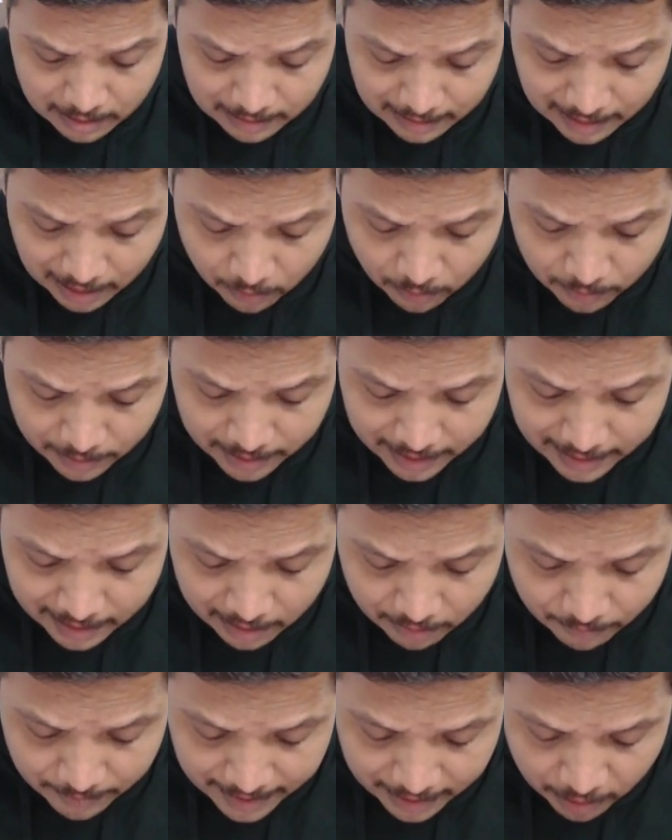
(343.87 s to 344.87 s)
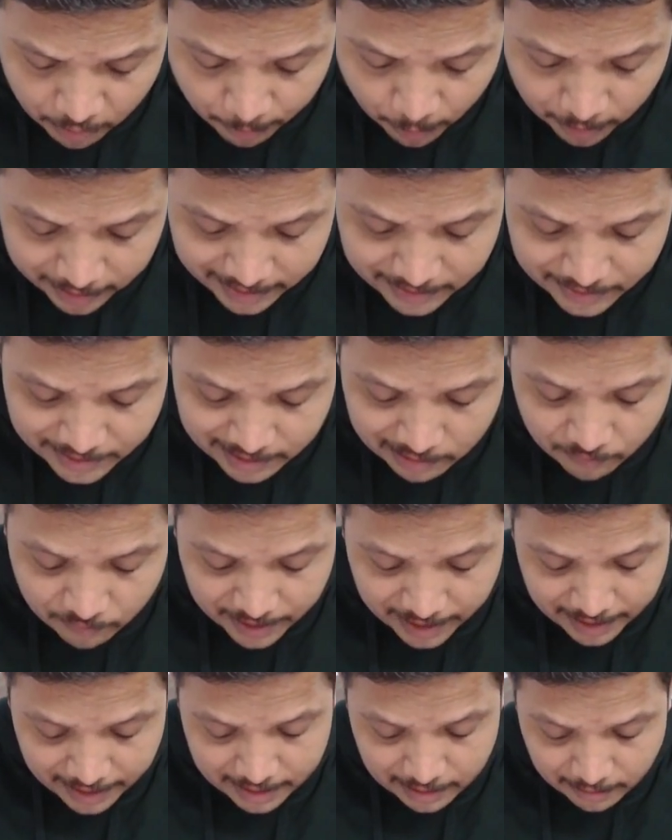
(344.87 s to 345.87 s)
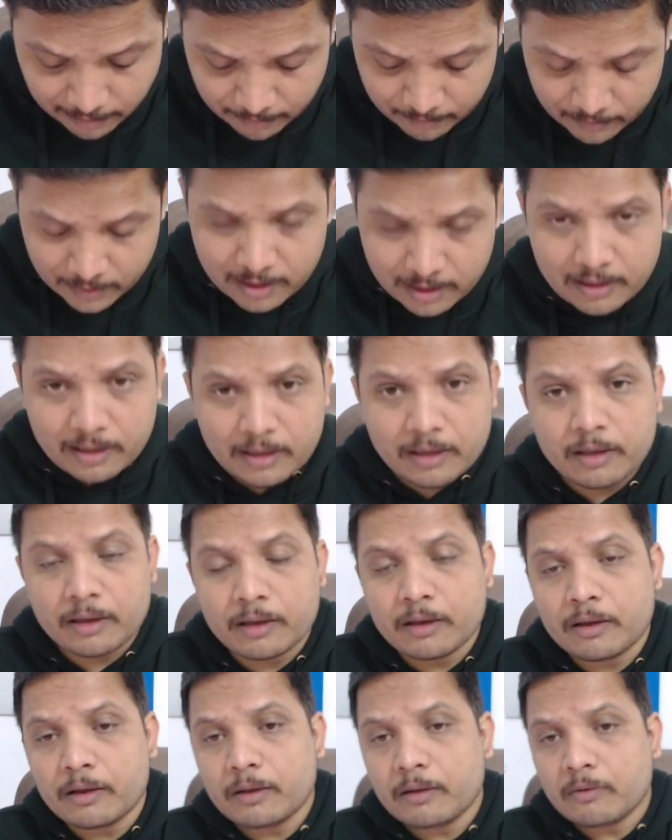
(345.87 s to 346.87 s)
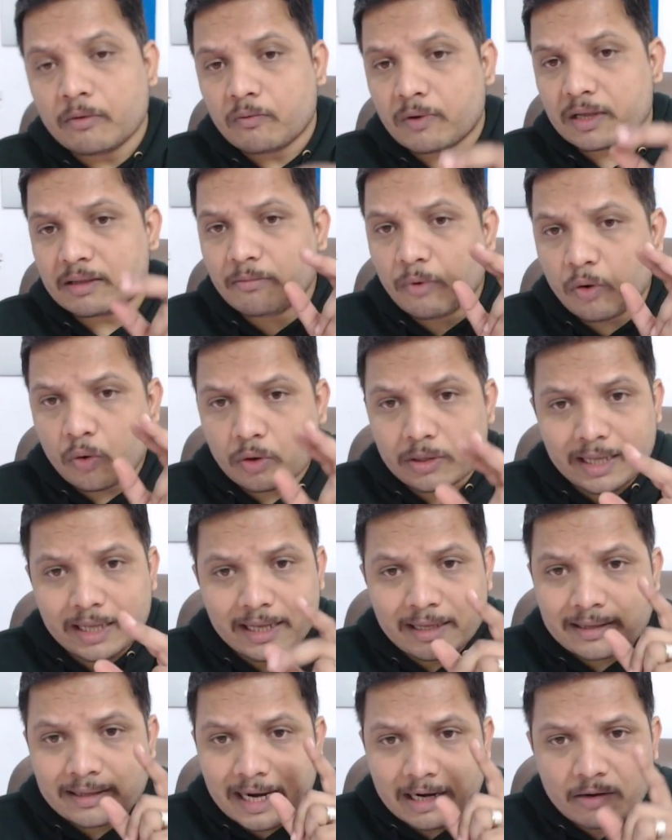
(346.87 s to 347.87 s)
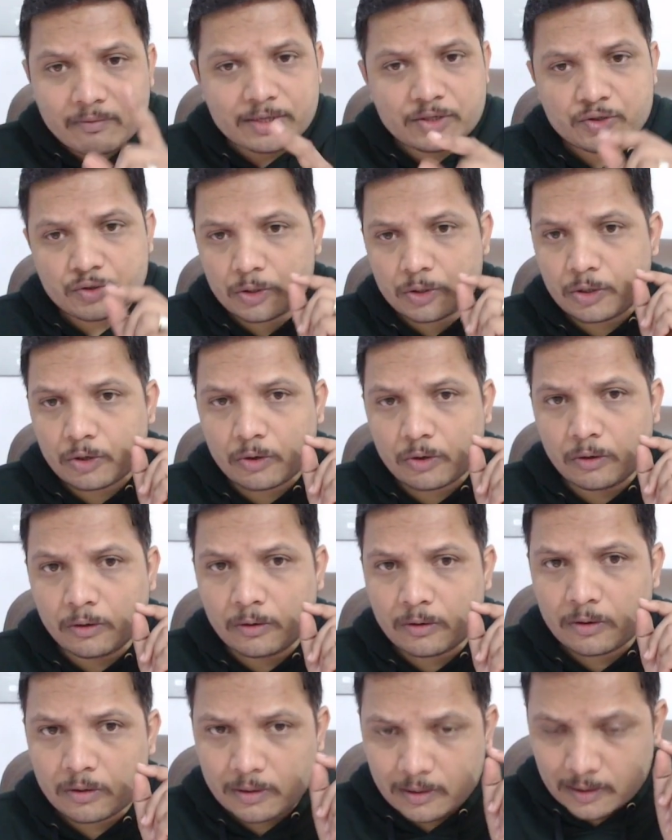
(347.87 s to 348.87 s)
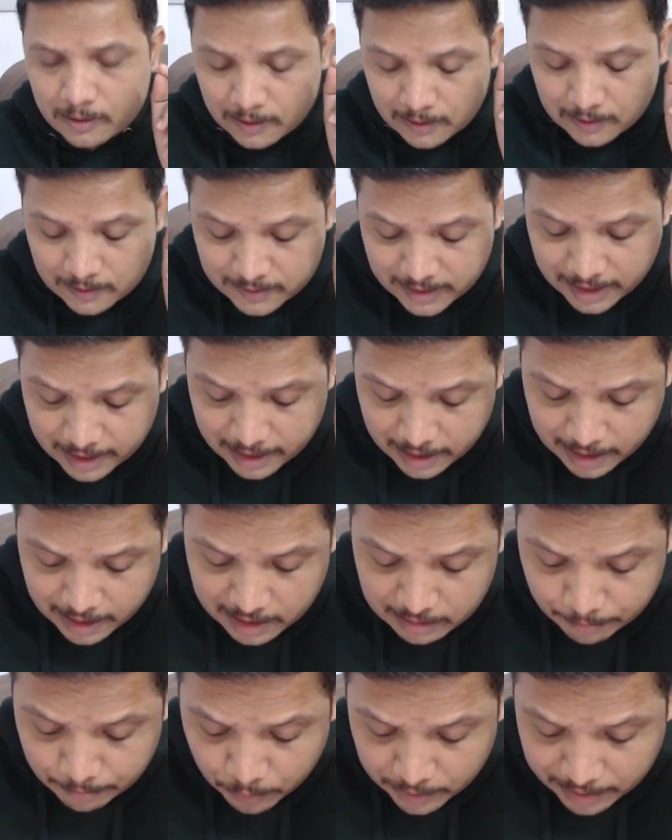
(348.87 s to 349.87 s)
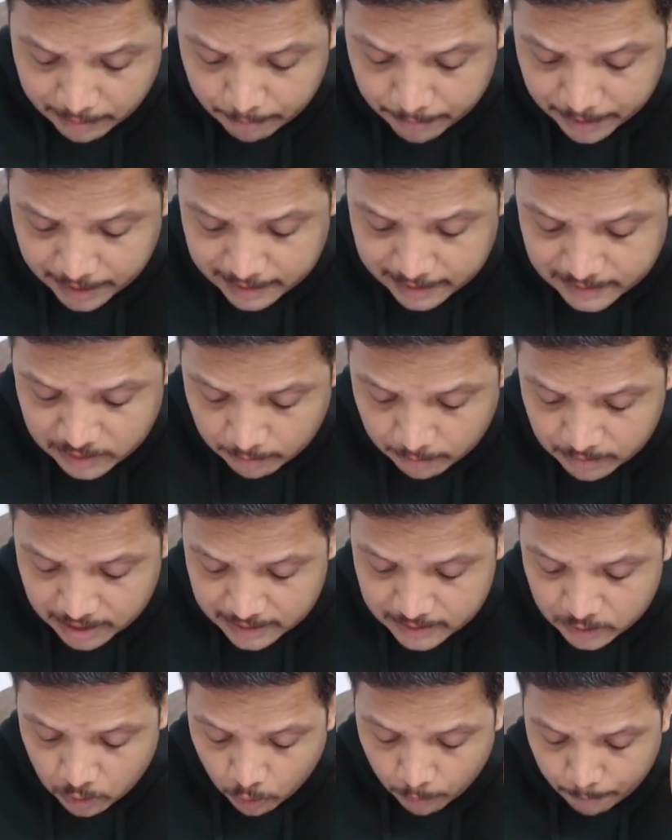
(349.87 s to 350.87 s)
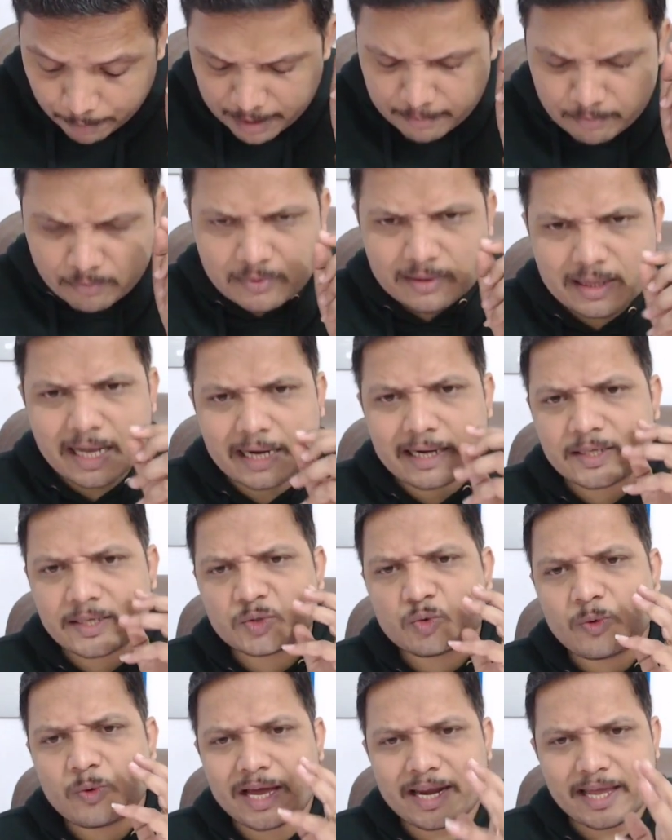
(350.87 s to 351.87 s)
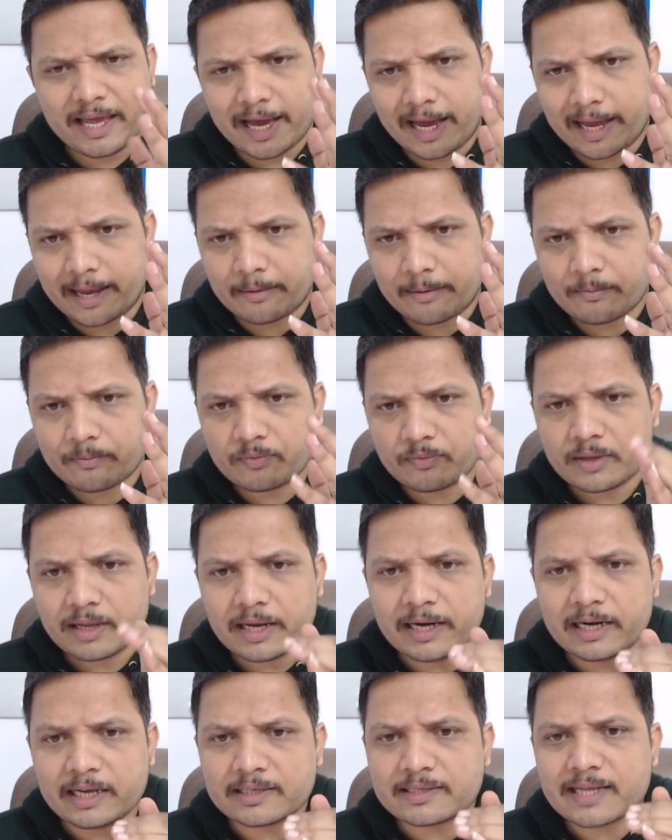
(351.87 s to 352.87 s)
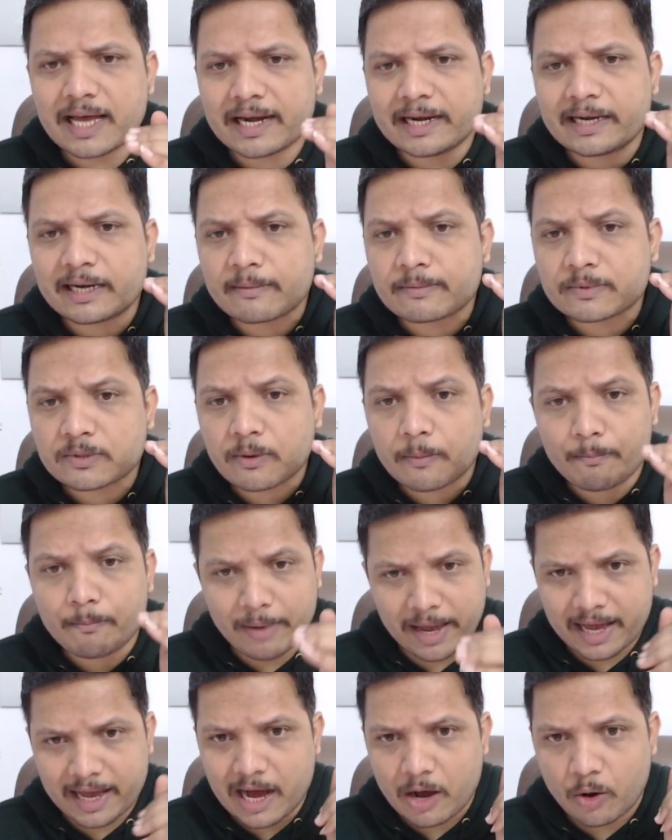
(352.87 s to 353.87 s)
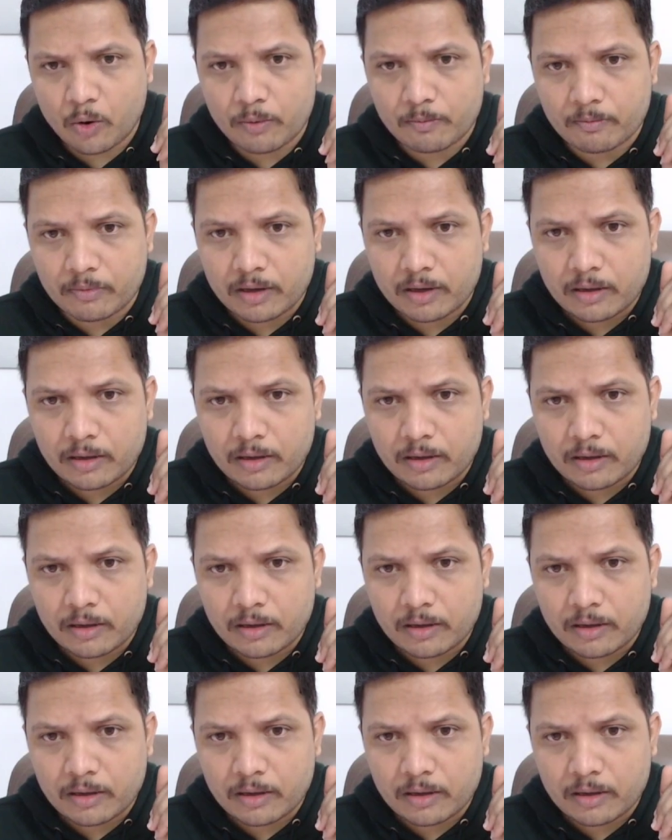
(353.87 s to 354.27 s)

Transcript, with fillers: now here we have potential v in one more thing that one should know see input impedance of this op-amp that is very high. It is there in terms of mega ohm.